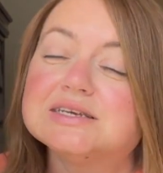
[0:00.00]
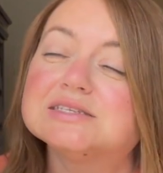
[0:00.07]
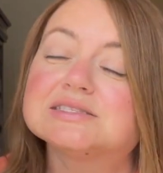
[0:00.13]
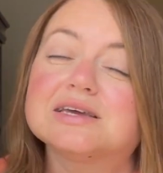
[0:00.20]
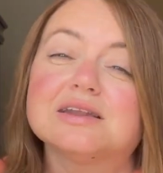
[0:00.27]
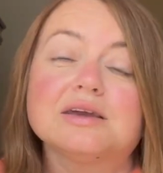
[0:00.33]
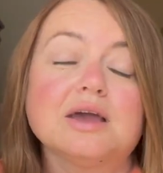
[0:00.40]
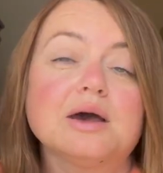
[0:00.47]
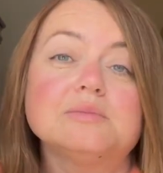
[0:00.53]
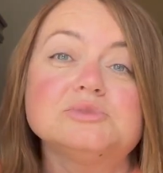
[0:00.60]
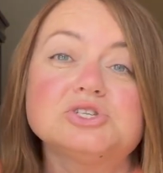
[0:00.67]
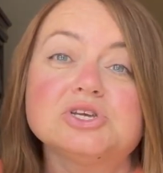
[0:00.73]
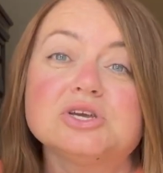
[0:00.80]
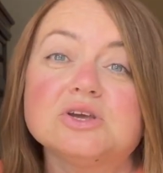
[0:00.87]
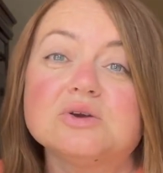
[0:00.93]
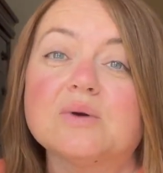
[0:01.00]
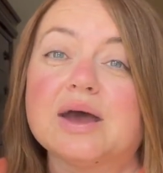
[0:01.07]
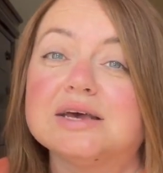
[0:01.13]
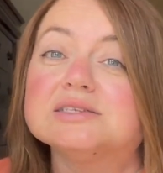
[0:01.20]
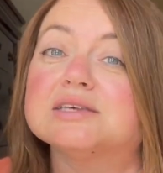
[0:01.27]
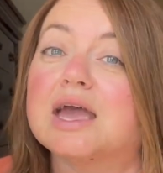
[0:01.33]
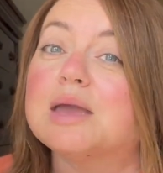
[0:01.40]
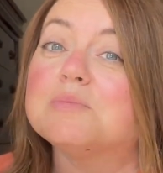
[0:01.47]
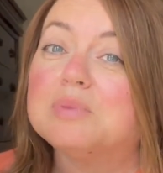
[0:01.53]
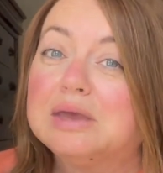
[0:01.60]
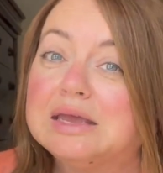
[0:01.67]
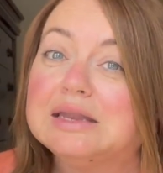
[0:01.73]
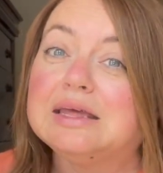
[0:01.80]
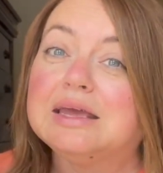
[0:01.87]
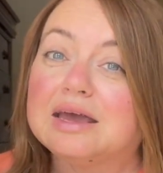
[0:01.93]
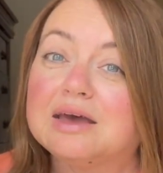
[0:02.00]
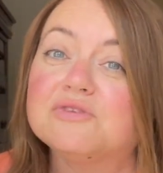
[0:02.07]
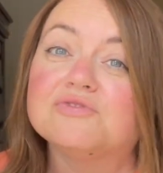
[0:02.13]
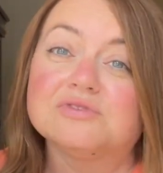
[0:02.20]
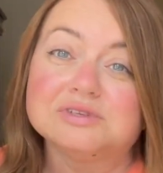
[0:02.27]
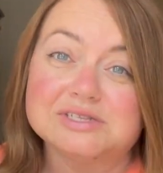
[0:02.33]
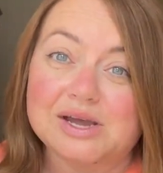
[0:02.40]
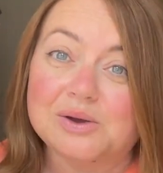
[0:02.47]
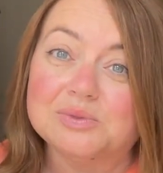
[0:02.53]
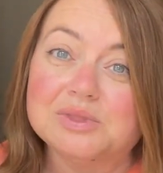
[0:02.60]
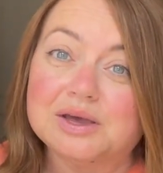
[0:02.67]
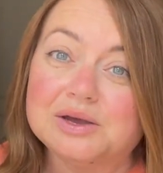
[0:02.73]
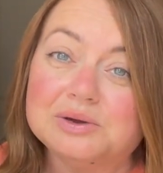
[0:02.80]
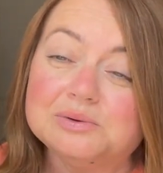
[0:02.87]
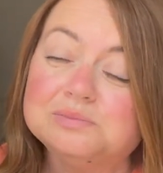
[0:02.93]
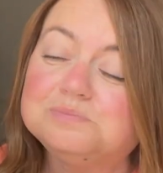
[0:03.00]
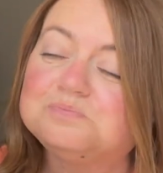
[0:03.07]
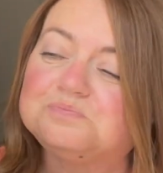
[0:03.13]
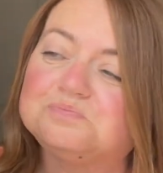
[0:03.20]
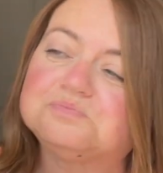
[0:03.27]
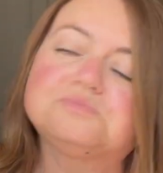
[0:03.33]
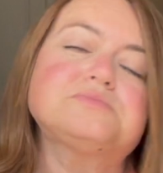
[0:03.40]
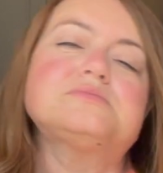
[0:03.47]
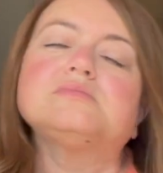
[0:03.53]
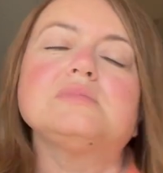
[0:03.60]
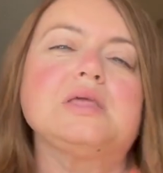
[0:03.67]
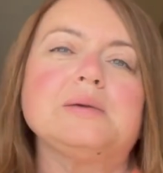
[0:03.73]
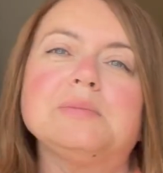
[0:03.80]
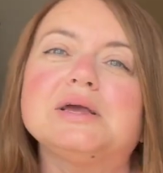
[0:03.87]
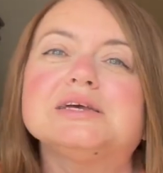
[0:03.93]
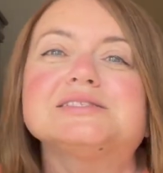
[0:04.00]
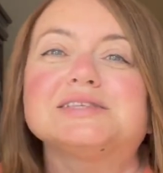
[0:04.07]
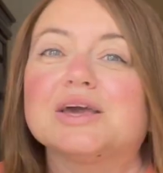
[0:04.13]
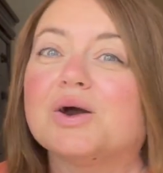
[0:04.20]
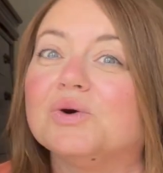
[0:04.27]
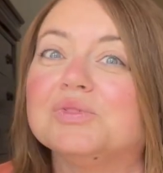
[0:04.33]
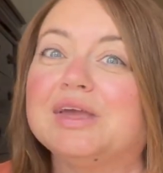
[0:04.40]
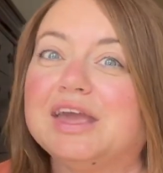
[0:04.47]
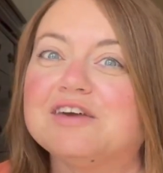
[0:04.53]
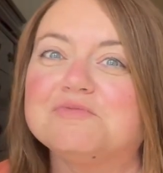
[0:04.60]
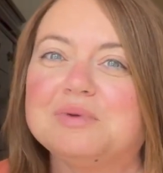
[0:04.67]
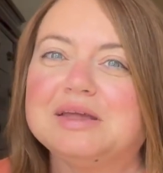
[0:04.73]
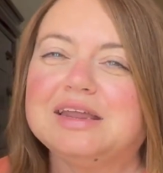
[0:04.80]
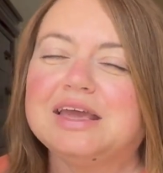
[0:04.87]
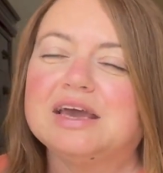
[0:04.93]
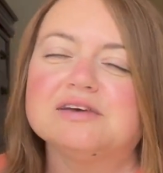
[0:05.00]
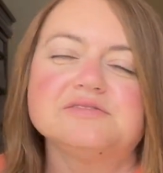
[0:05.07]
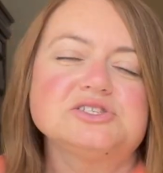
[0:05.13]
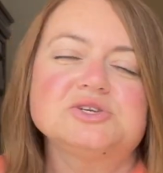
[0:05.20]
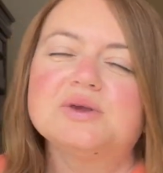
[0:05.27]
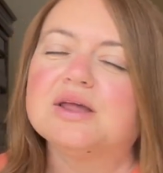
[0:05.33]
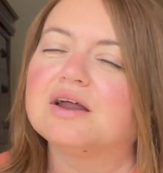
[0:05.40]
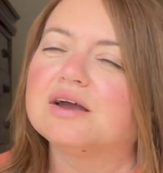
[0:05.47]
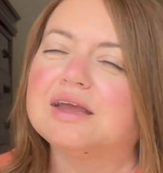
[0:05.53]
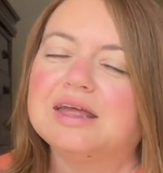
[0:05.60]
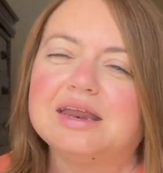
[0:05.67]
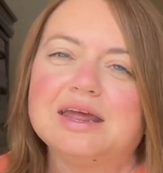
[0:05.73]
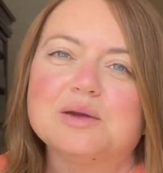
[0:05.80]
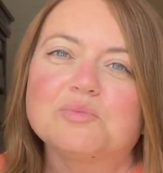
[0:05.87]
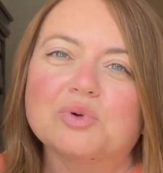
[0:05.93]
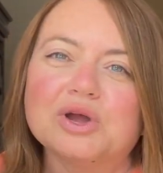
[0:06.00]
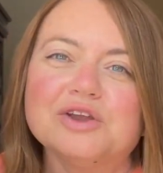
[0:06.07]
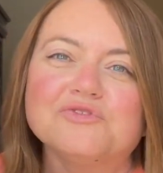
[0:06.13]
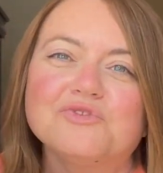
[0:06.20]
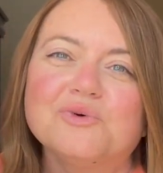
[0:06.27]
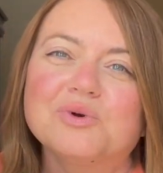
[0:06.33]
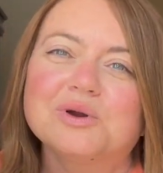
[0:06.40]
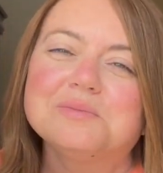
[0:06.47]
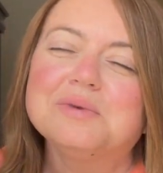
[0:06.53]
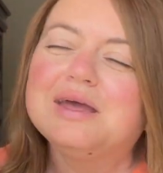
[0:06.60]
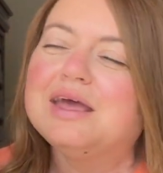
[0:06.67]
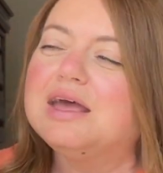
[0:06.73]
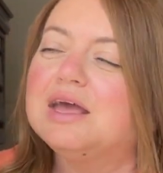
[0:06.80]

It's going to come to you as a PDF download because they only have PDFs. You cannot get it in print form.